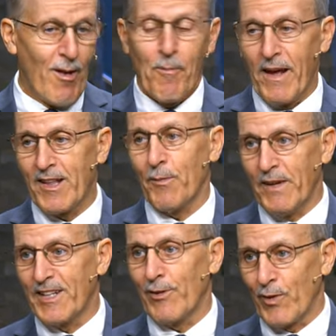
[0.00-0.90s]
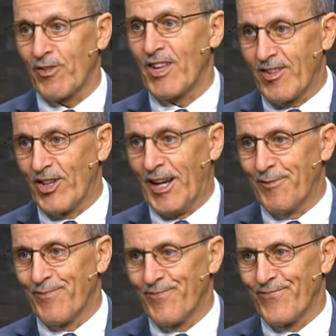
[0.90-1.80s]
Makes a big difference, doesn't it?
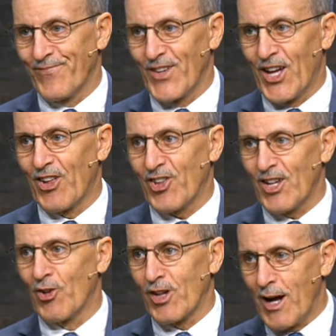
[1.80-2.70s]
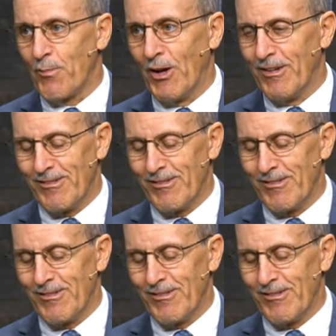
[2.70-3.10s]
A single comma.